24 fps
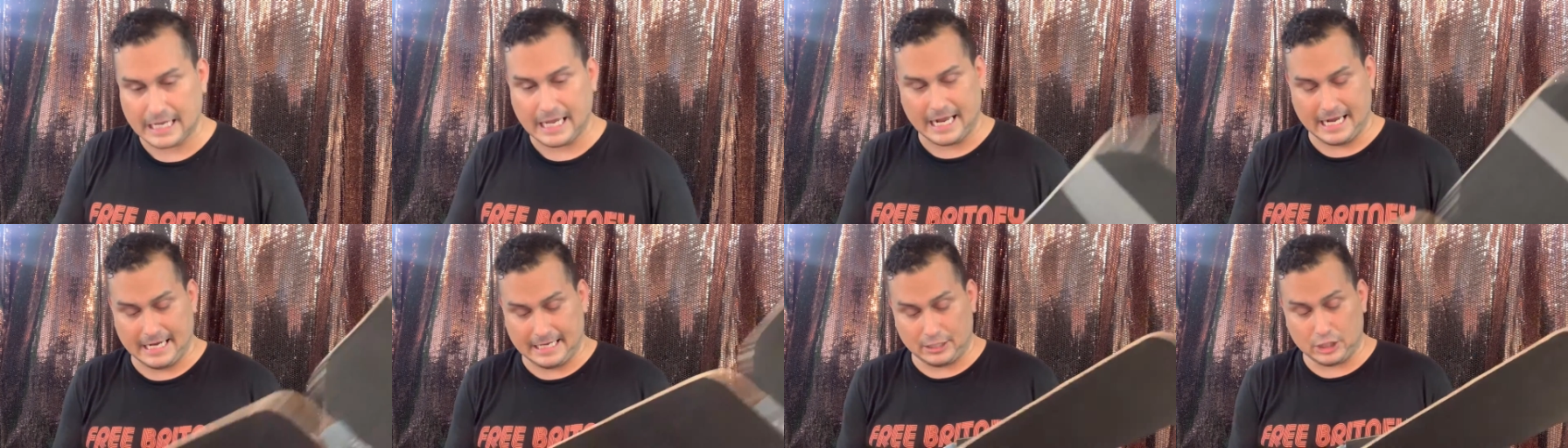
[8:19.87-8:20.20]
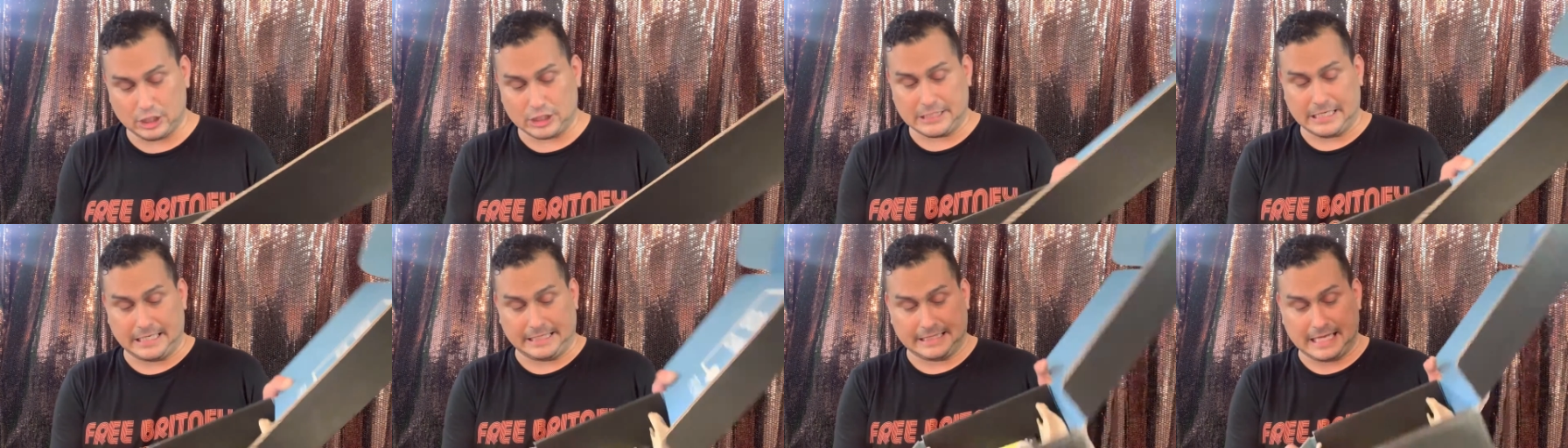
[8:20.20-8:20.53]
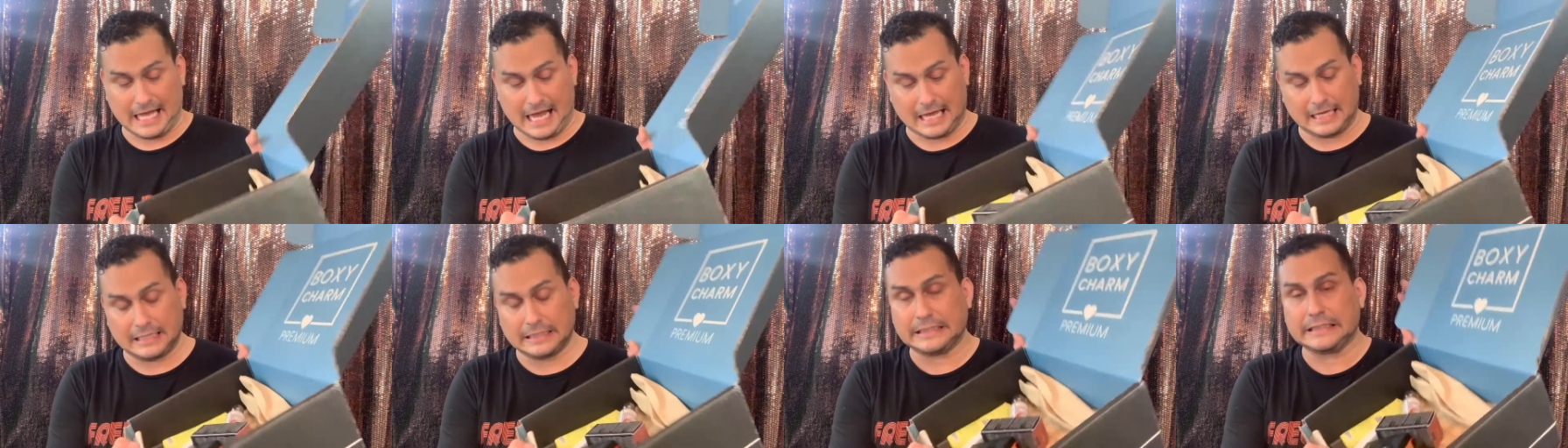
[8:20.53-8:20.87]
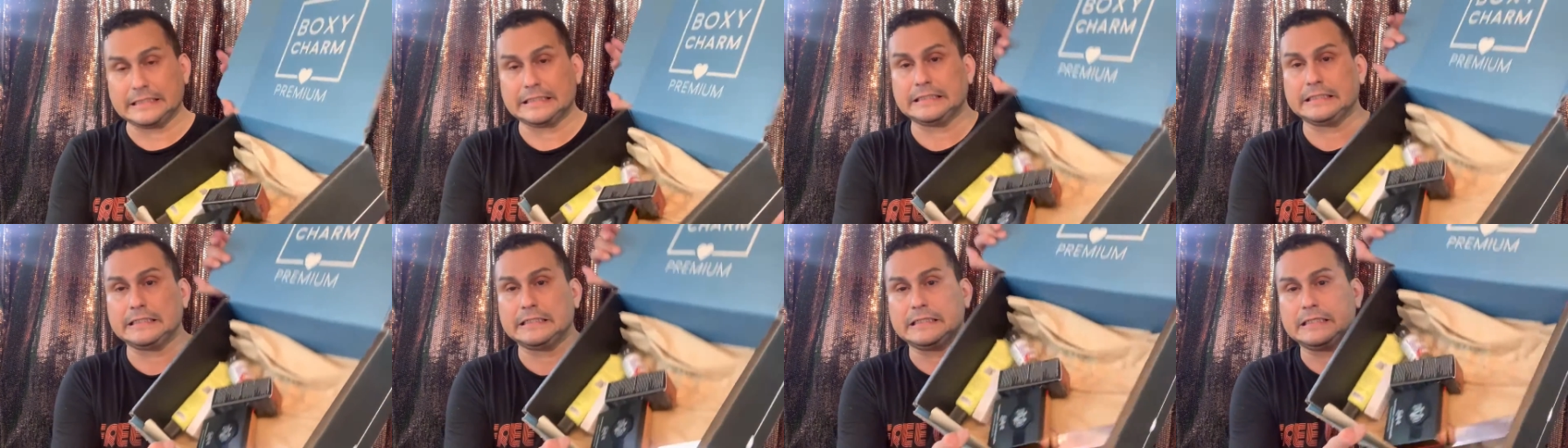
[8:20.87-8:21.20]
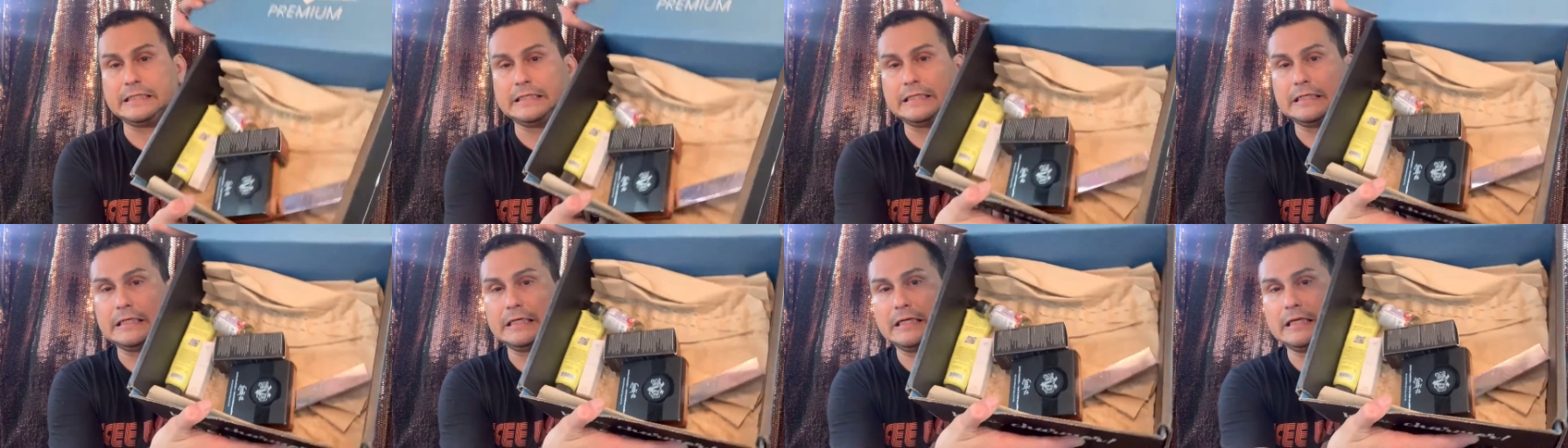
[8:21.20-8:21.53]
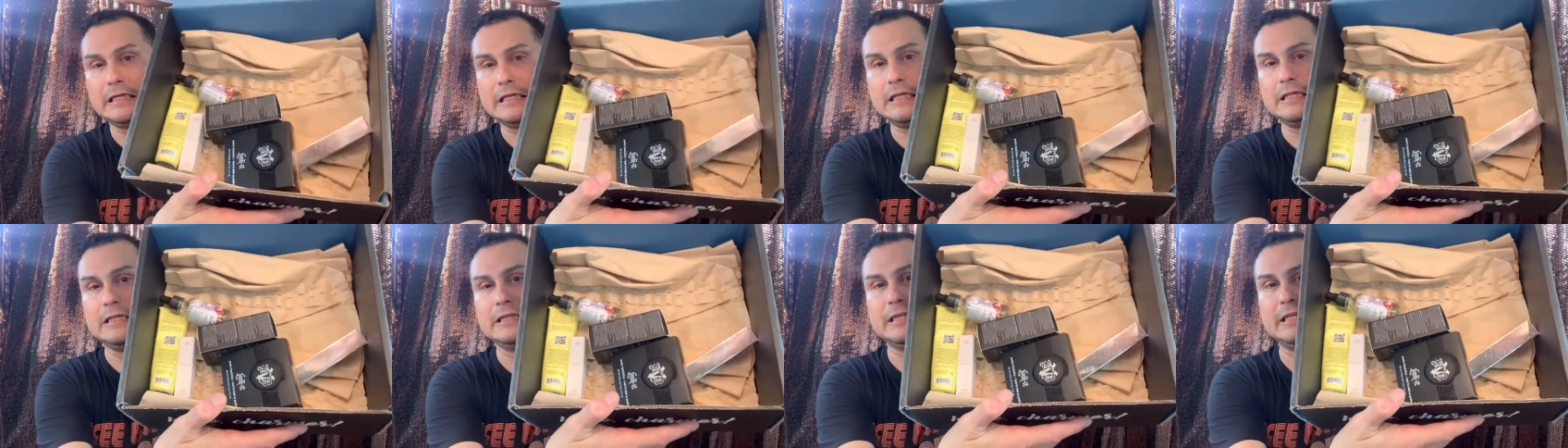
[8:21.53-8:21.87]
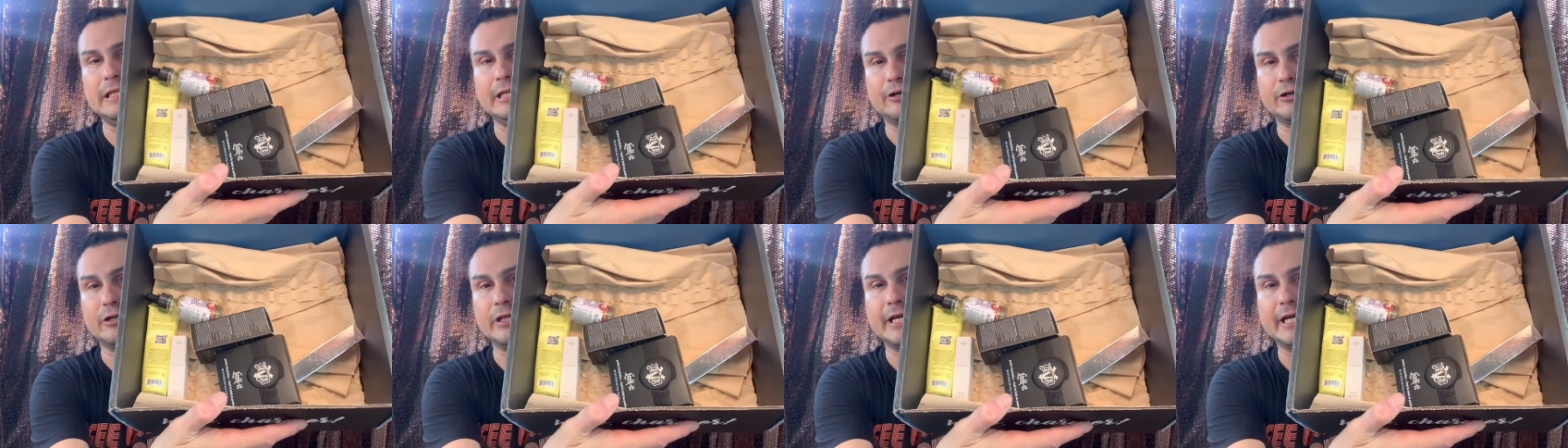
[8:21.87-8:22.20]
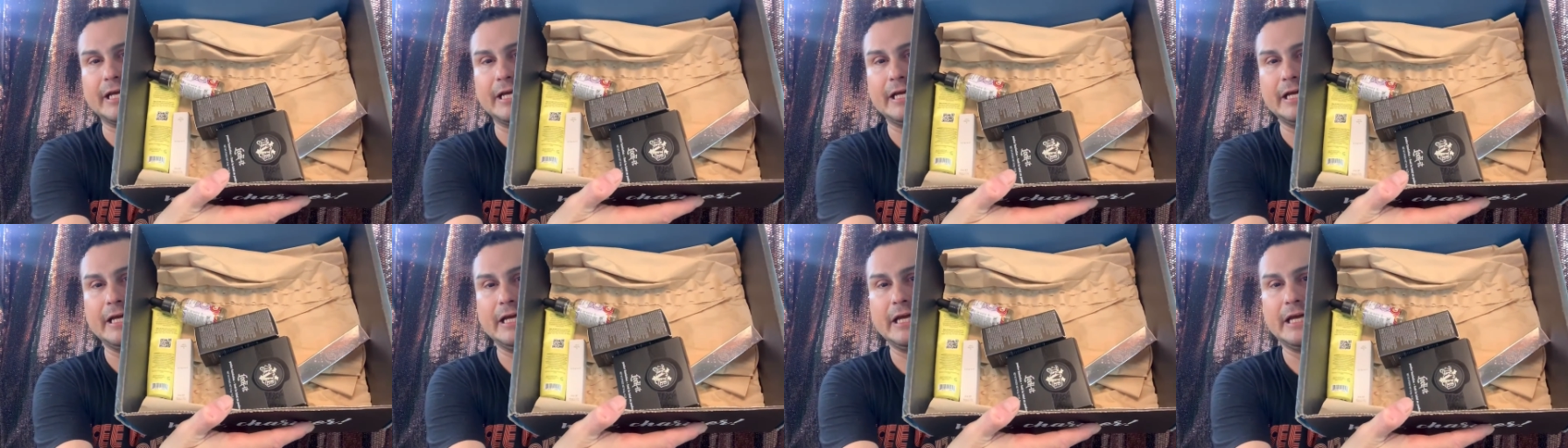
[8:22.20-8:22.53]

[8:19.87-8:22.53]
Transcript: and it looks like that, literally.